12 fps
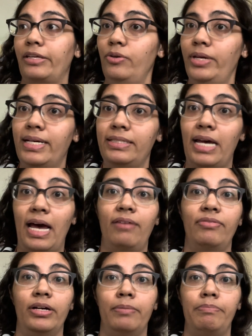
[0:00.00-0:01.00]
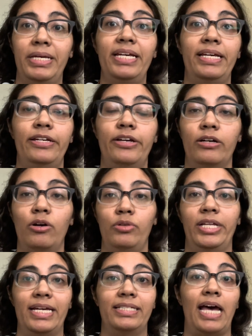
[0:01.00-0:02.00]
You can't have her be your
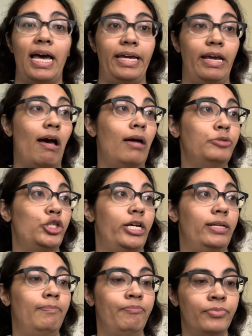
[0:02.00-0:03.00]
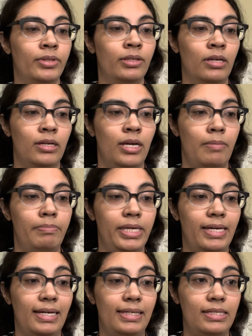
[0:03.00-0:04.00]
only attacking option,
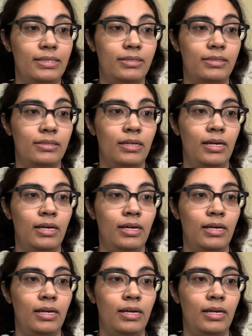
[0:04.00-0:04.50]
because